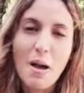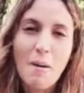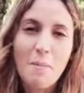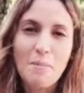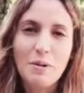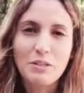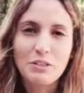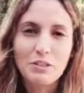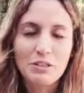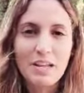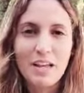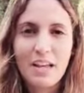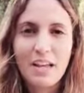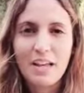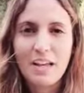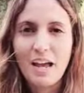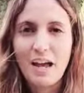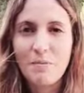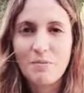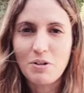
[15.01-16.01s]
but
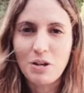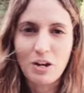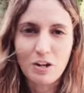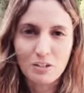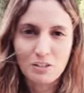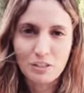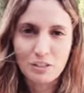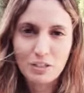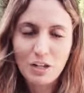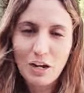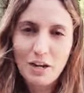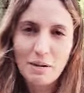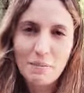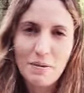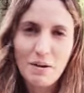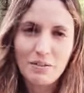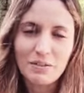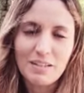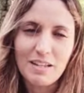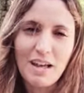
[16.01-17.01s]
today I'm not gonna talk
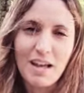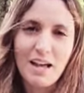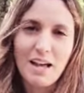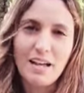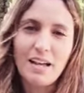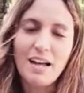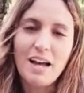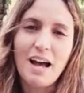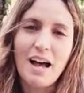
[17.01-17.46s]
about that.